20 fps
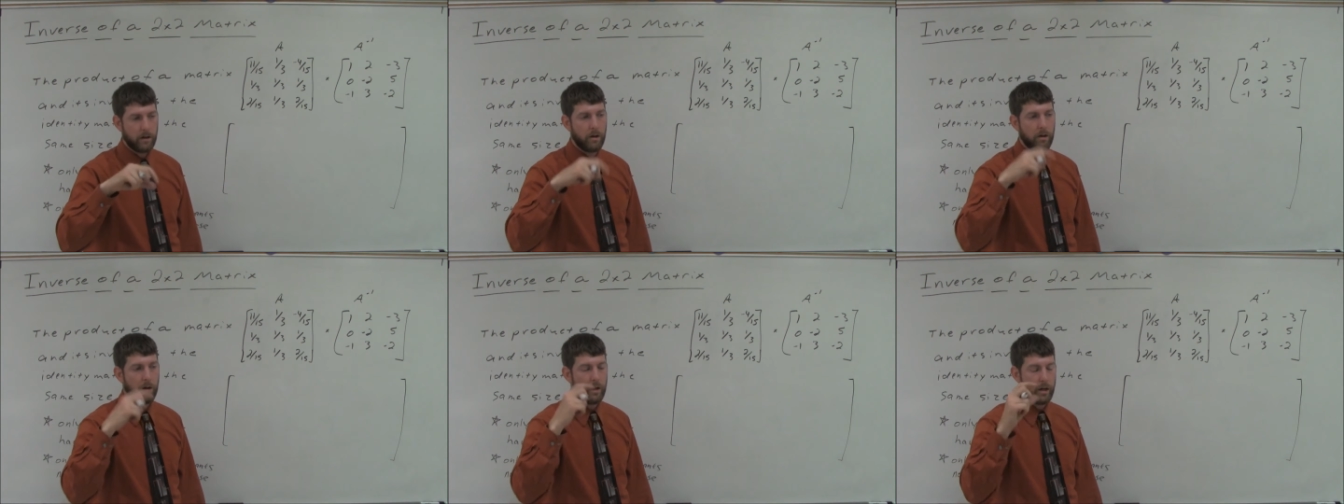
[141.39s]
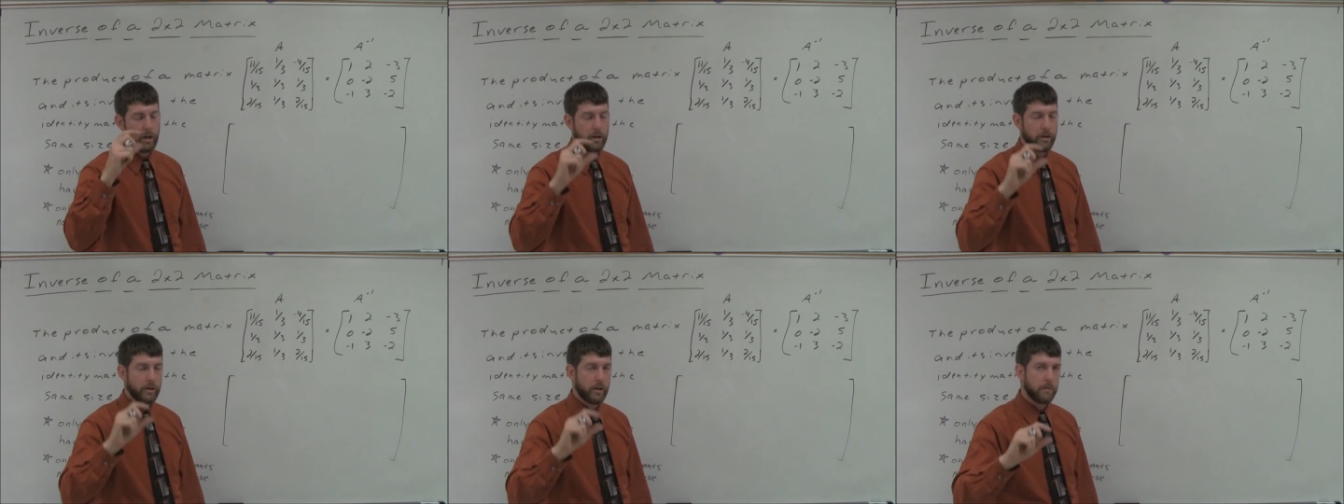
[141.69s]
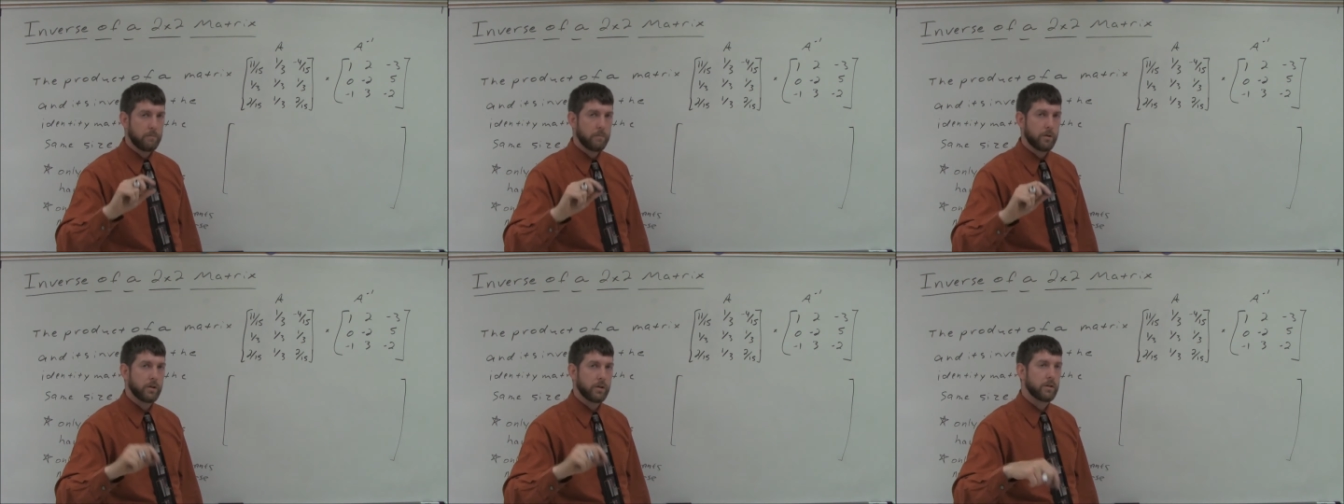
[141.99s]
on a
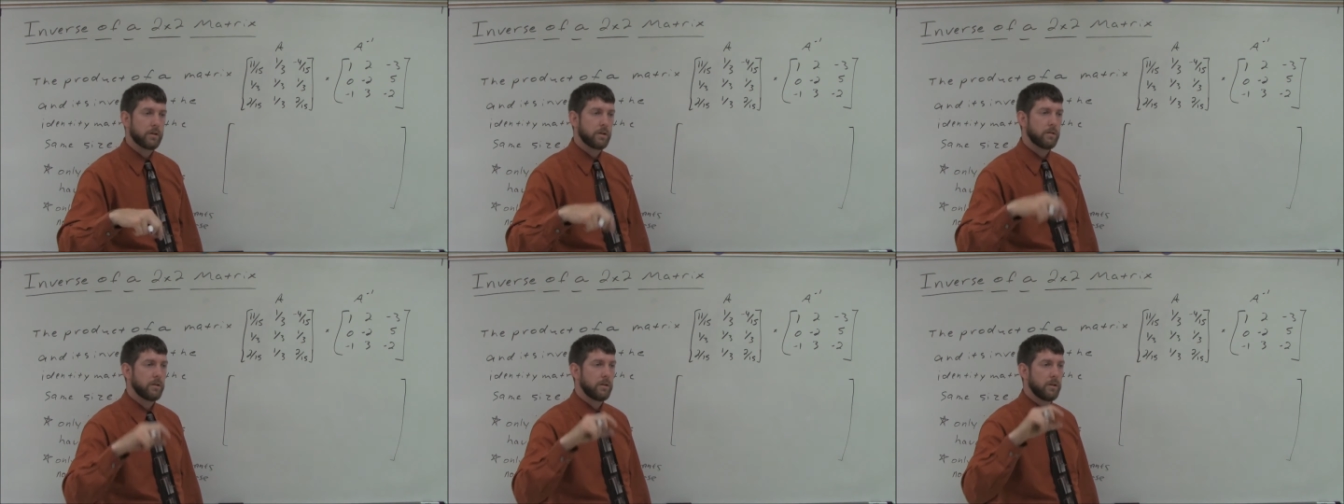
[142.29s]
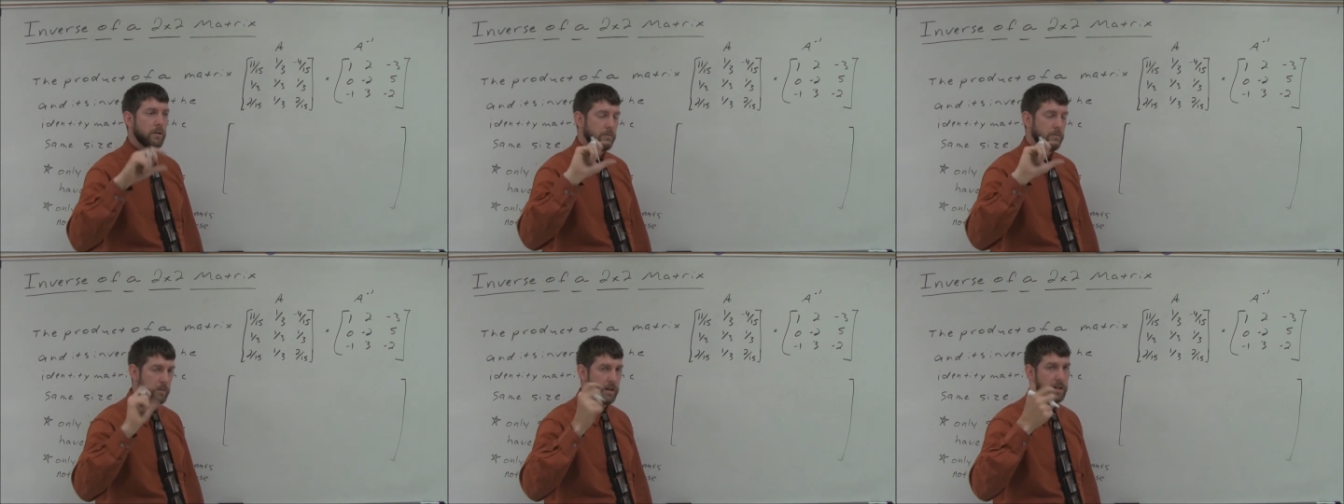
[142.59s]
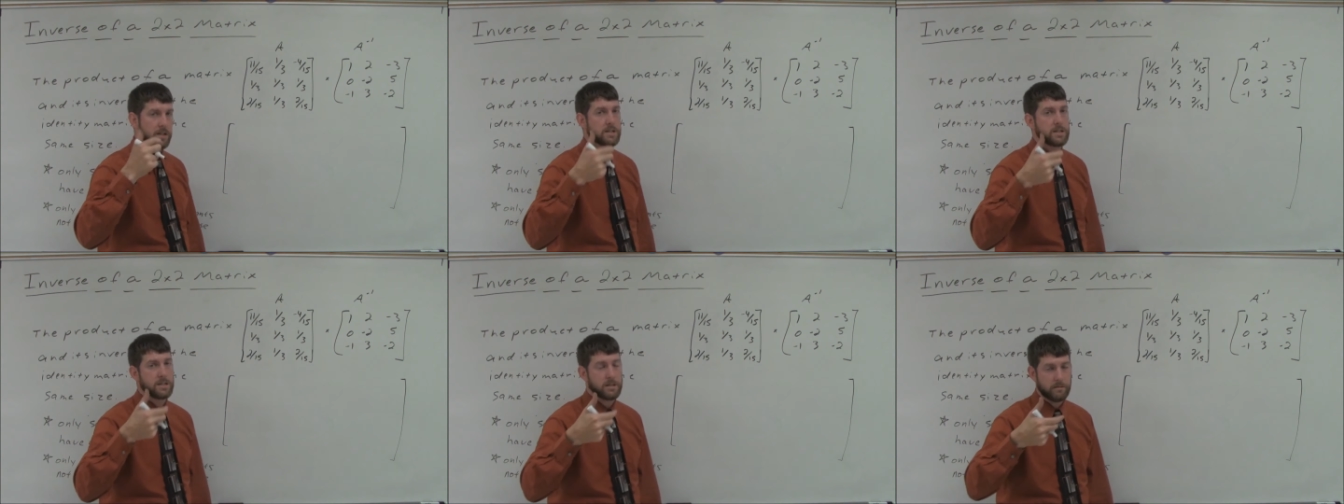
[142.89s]
number
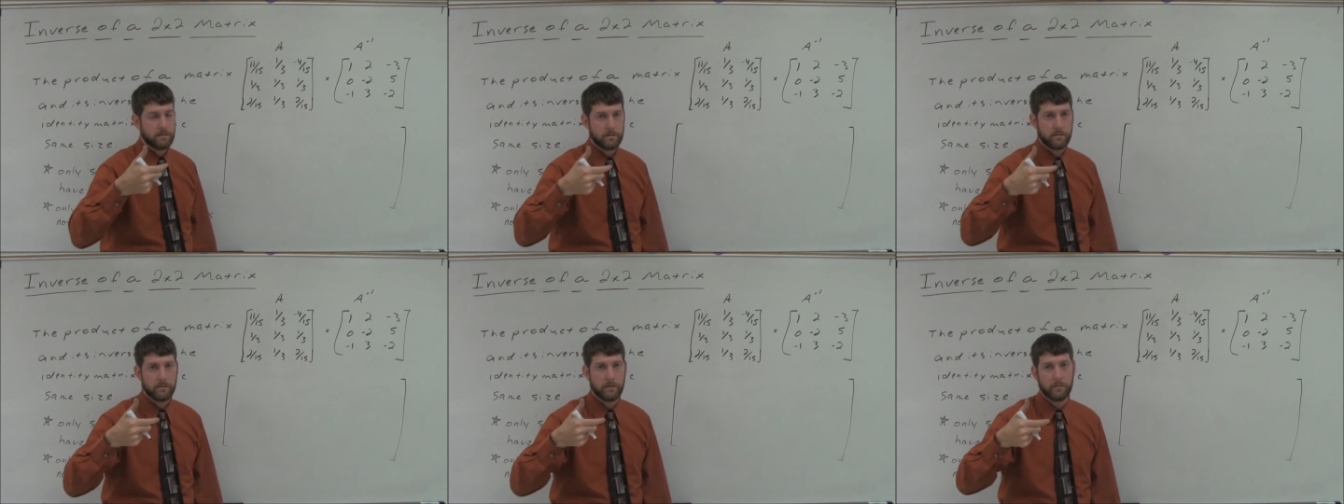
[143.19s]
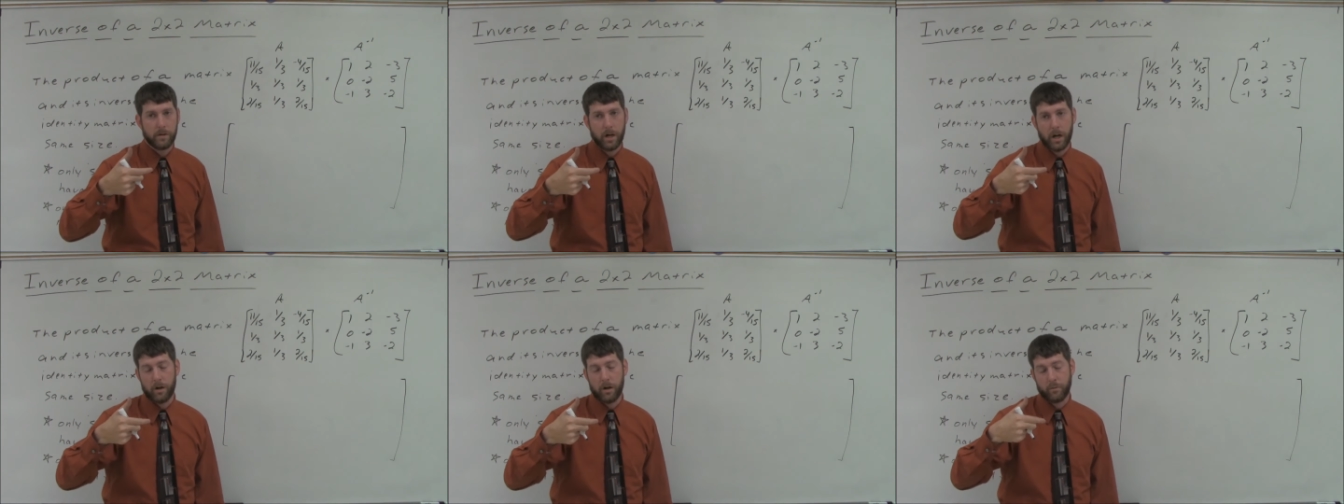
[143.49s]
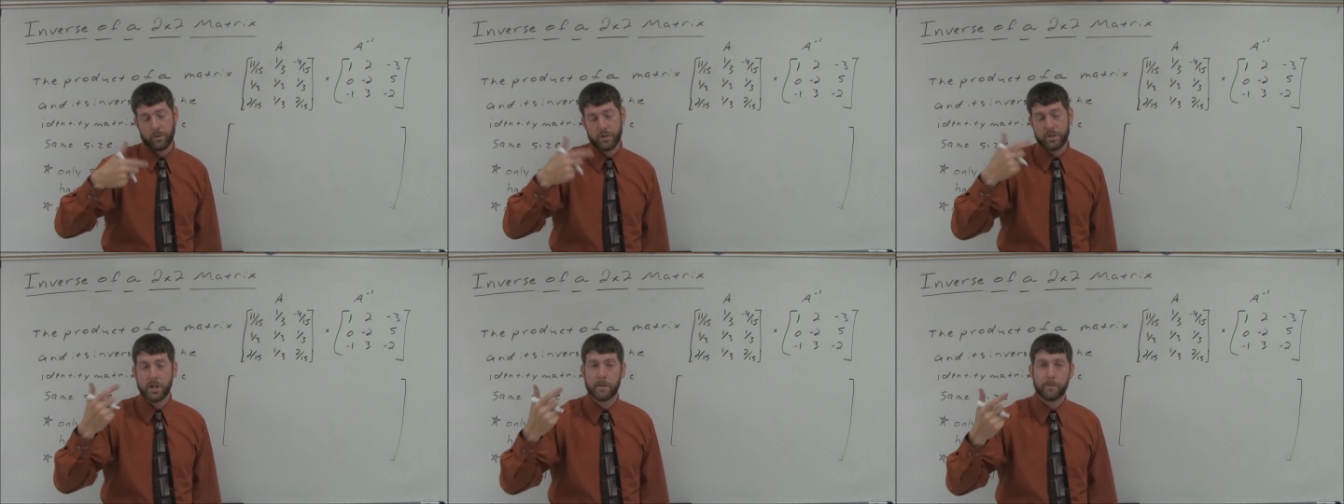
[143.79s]
means uh,
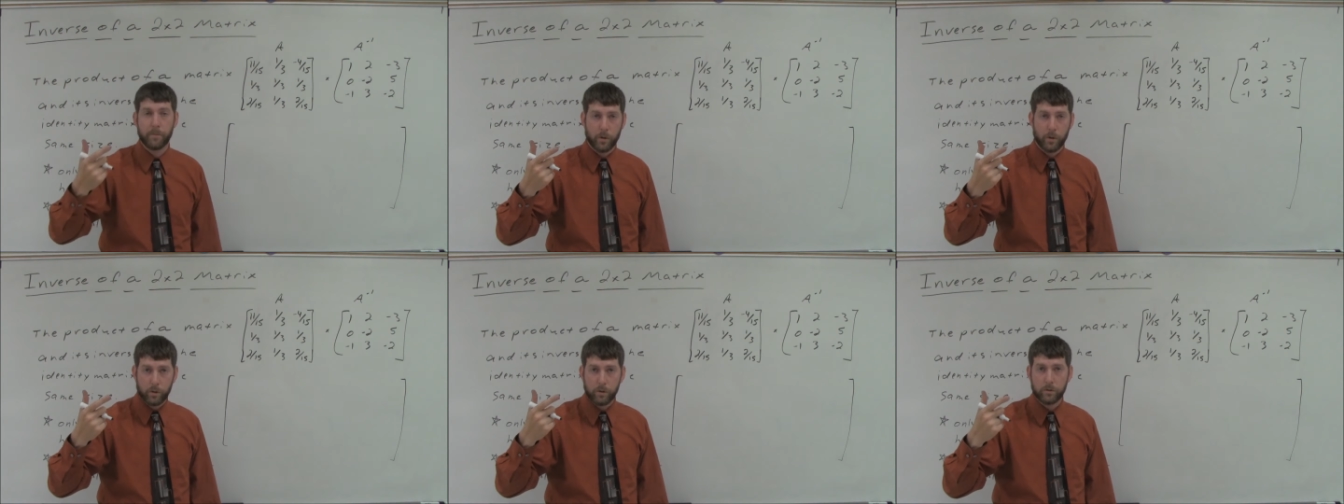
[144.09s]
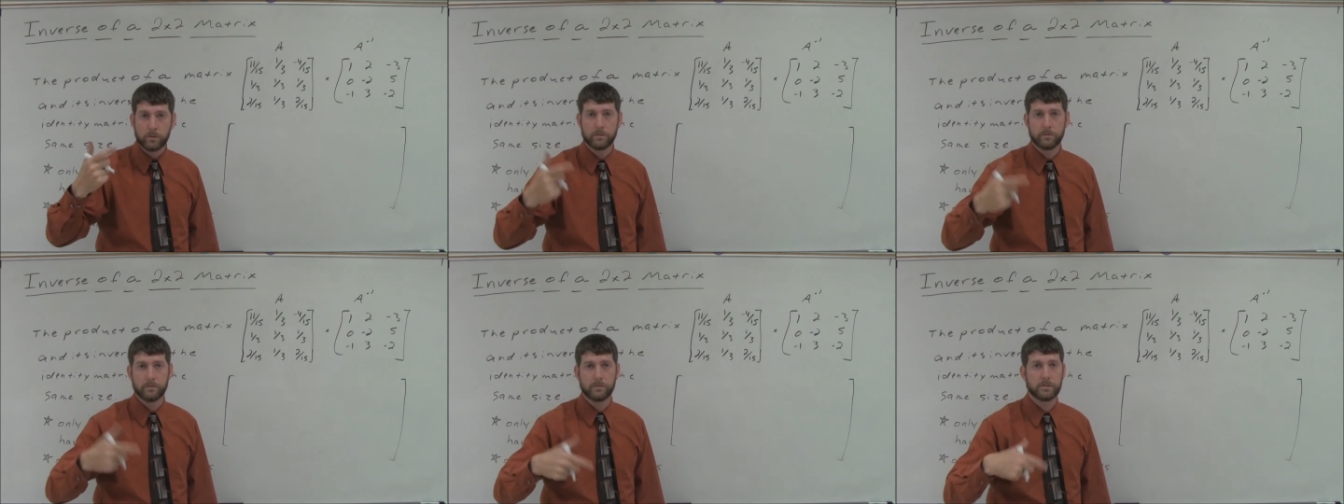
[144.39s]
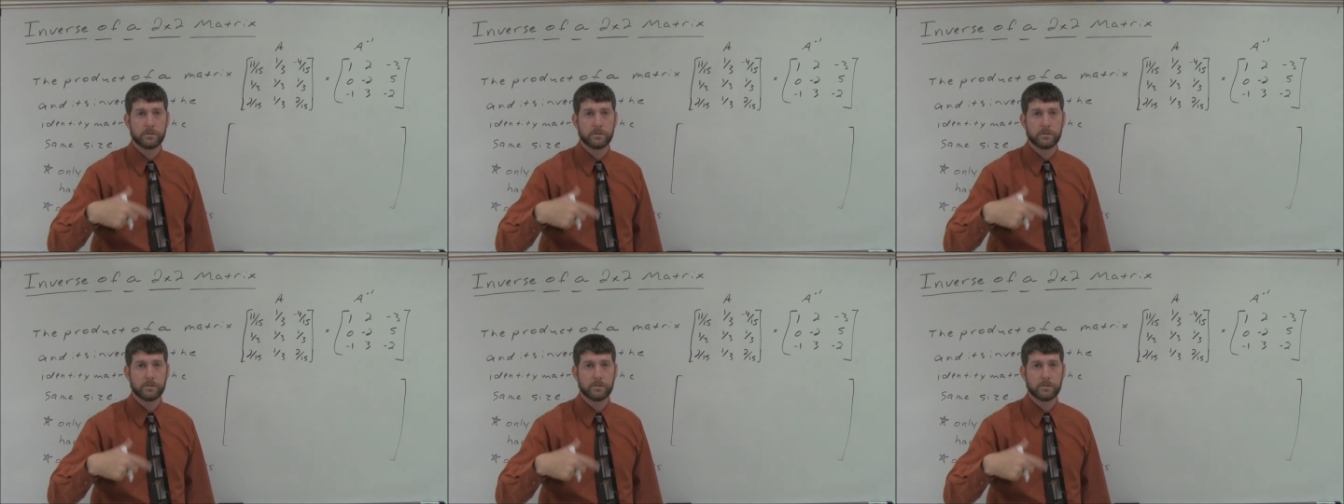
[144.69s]
reciprocal,